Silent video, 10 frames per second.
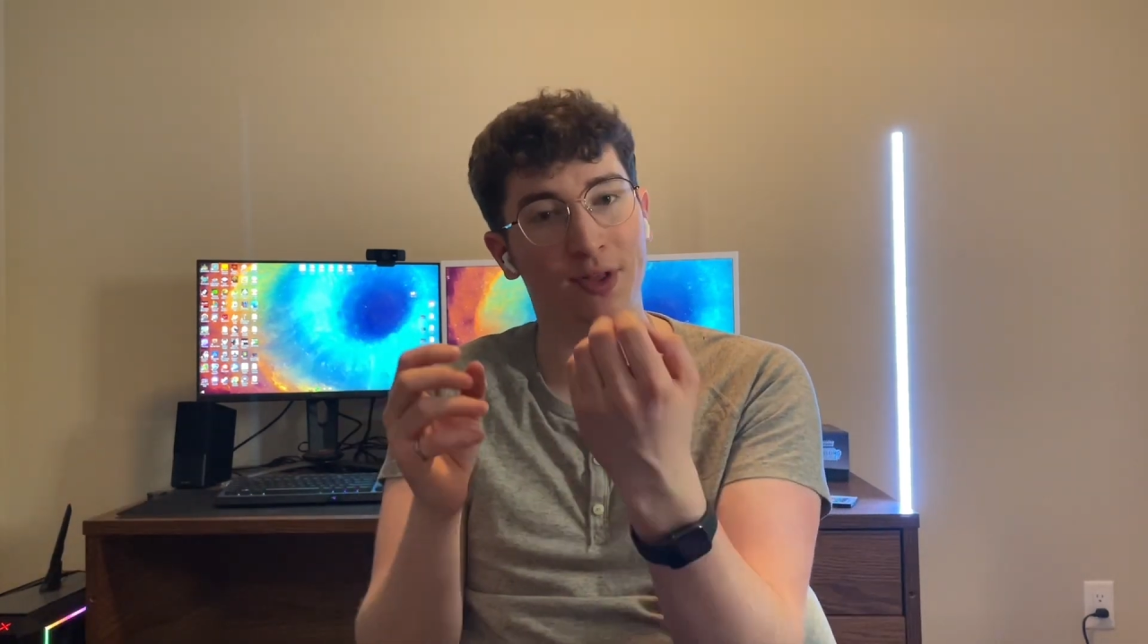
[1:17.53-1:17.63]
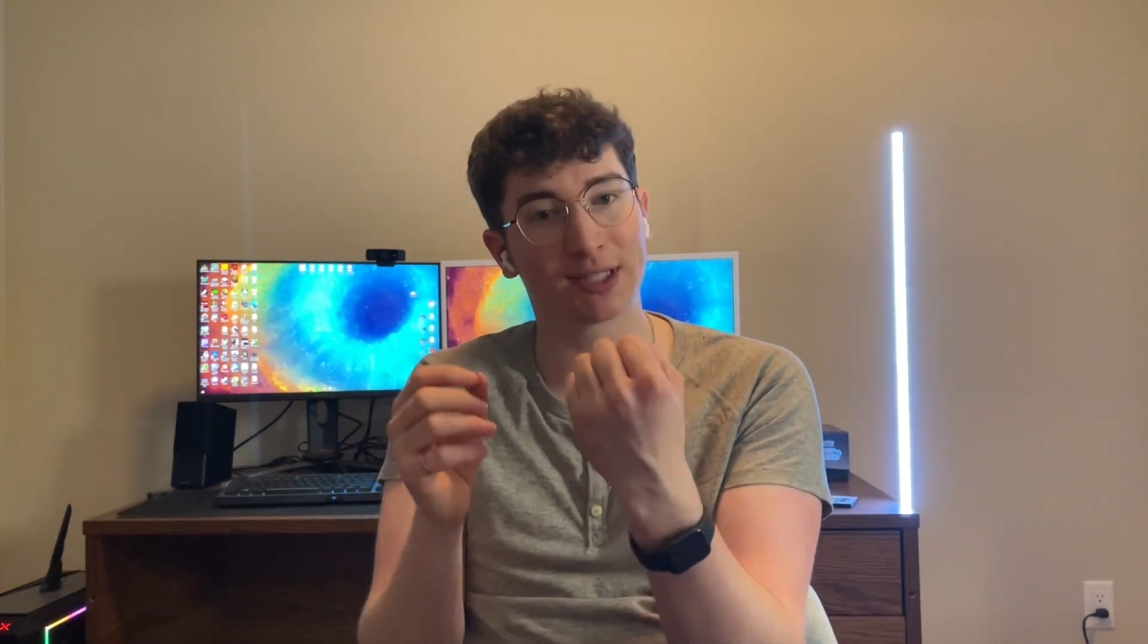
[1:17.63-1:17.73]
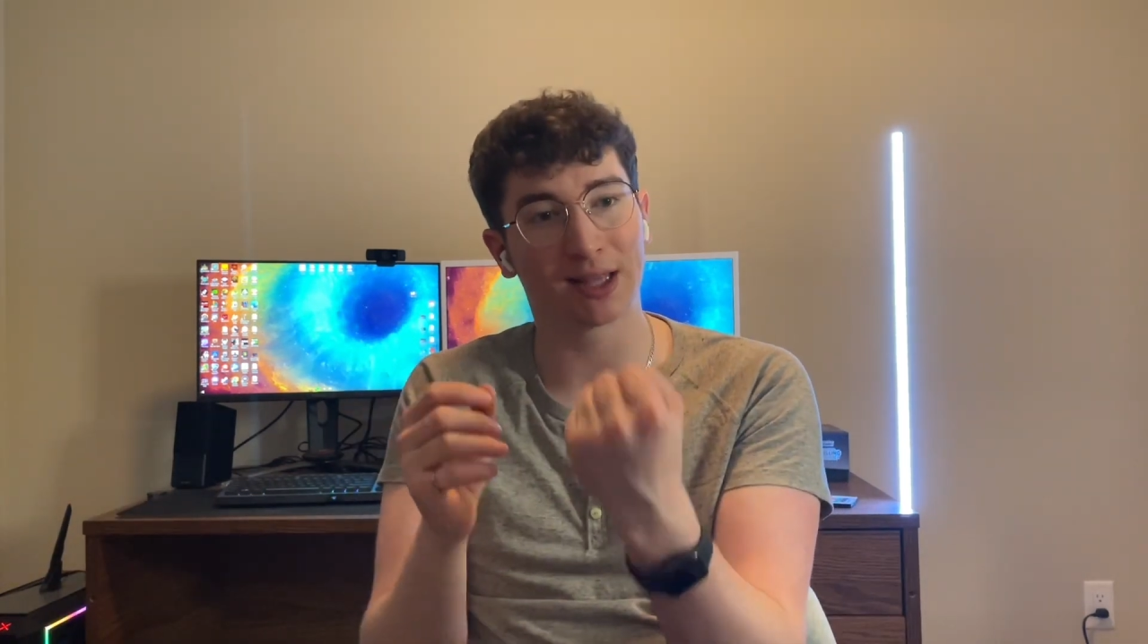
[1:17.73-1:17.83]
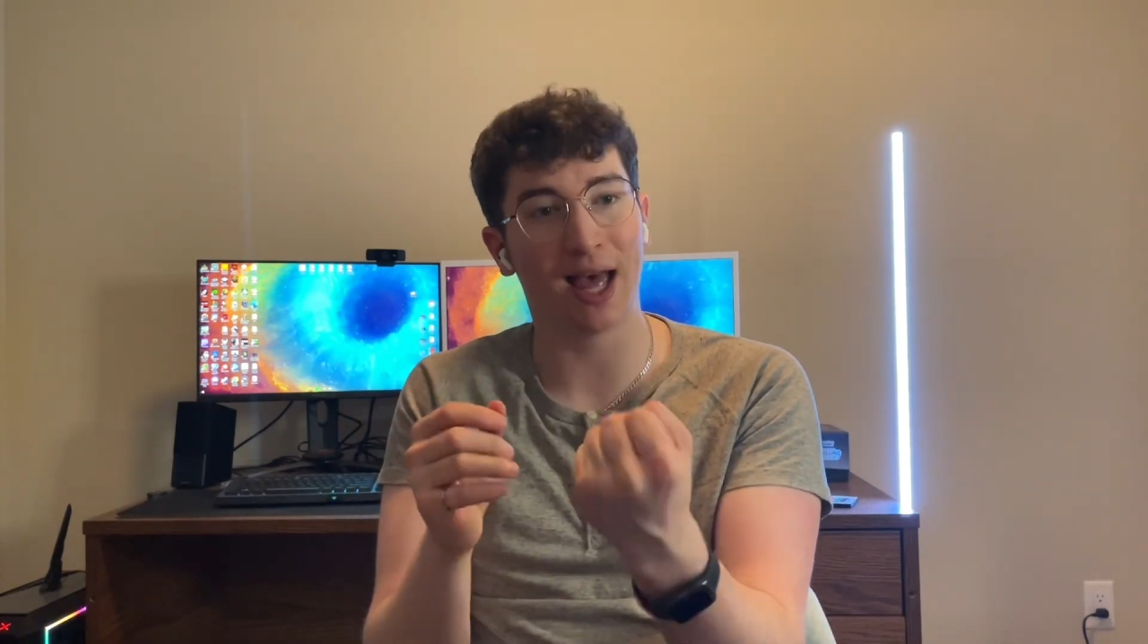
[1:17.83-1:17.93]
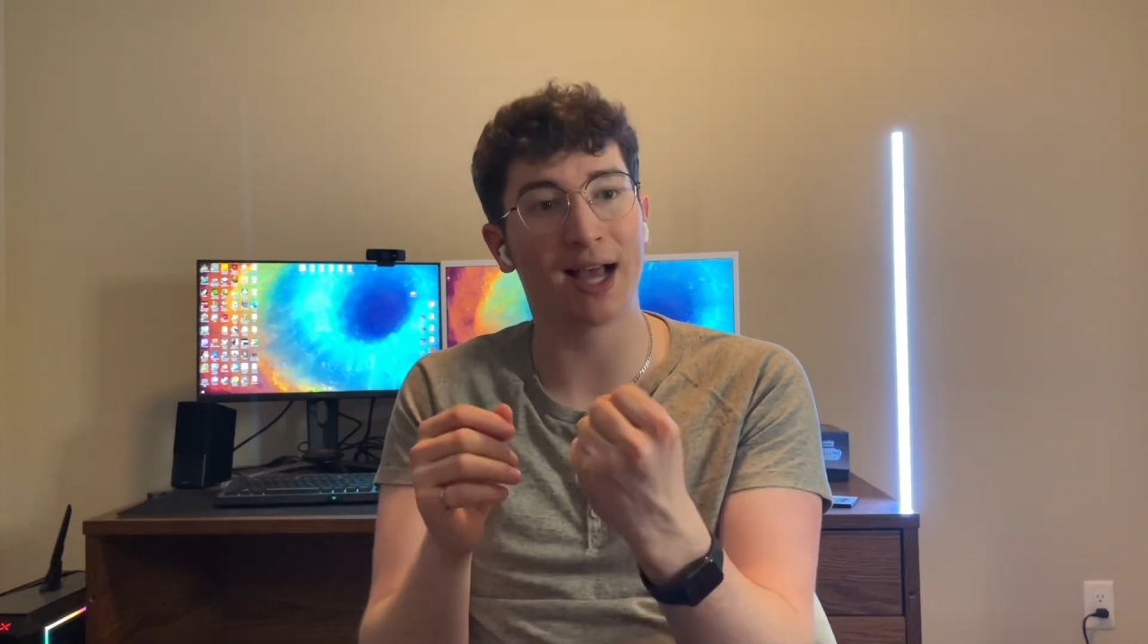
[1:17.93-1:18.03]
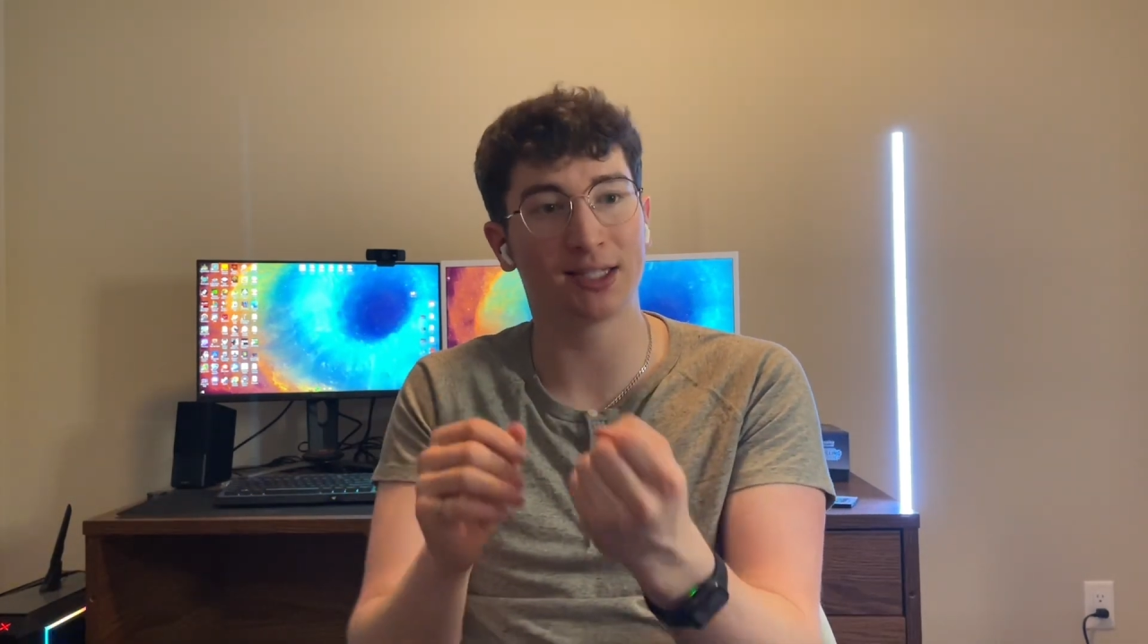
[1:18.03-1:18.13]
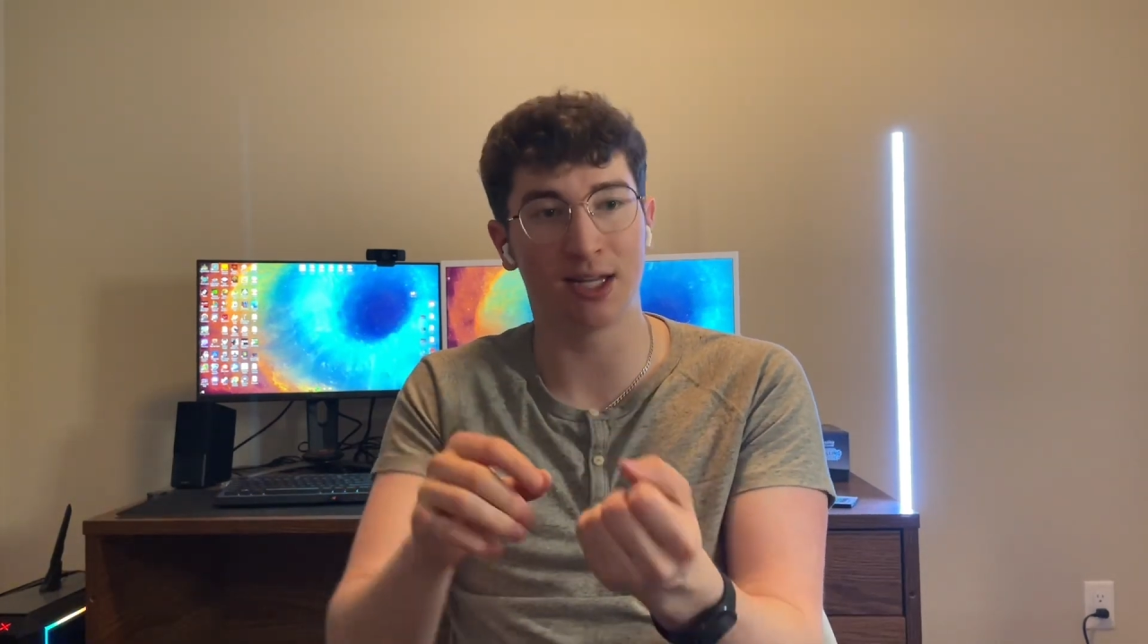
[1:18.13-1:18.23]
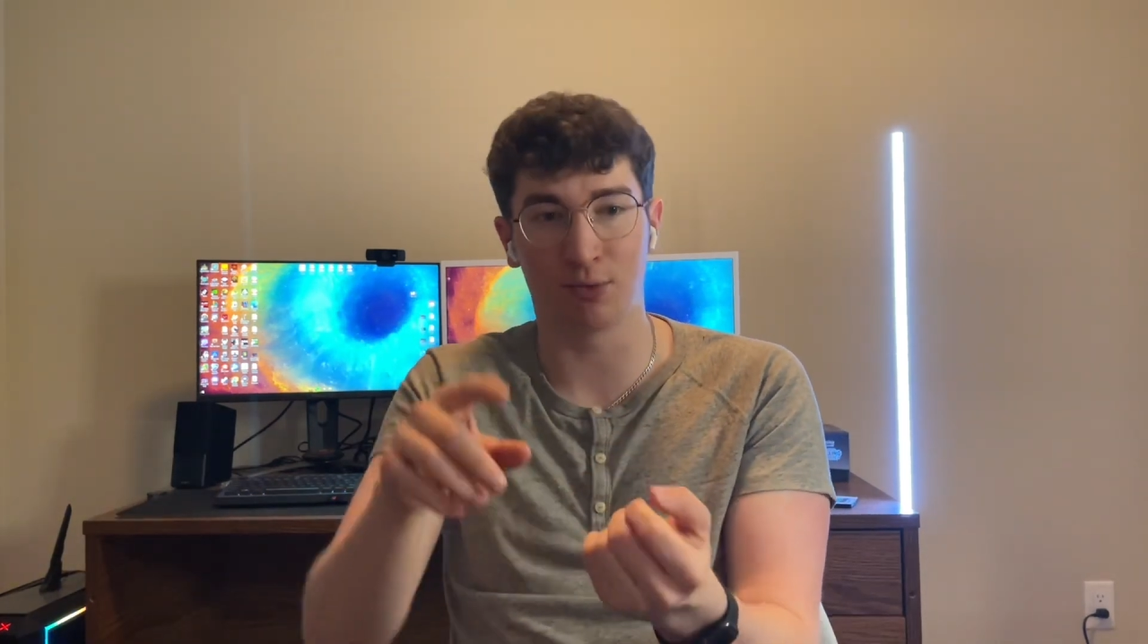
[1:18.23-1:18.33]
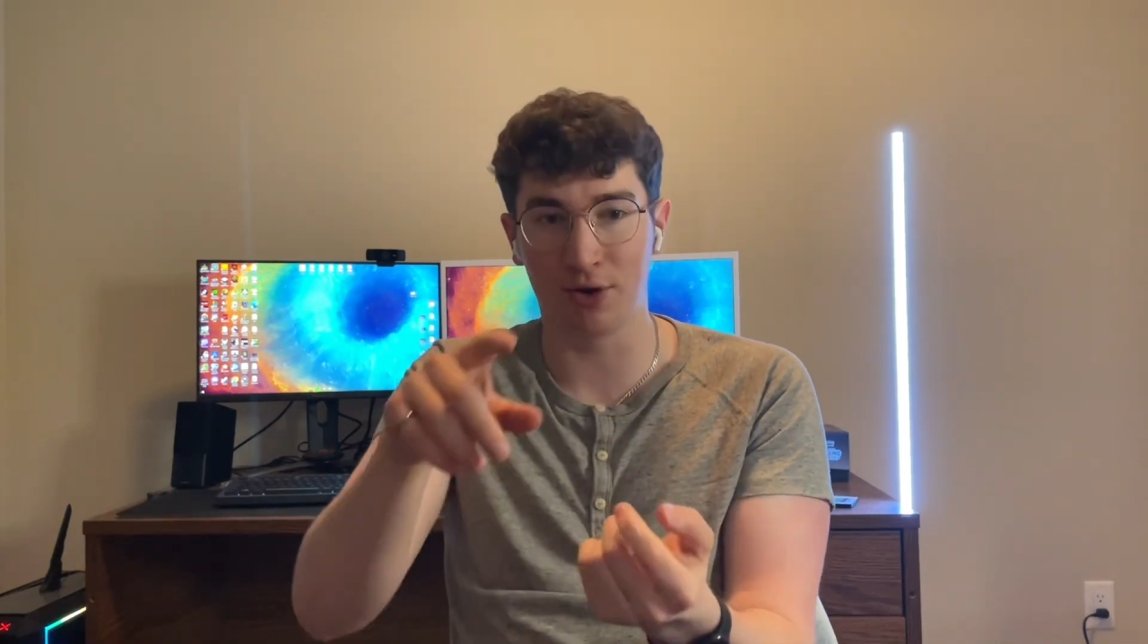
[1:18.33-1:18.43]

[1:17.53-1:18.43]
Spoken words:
this last scene,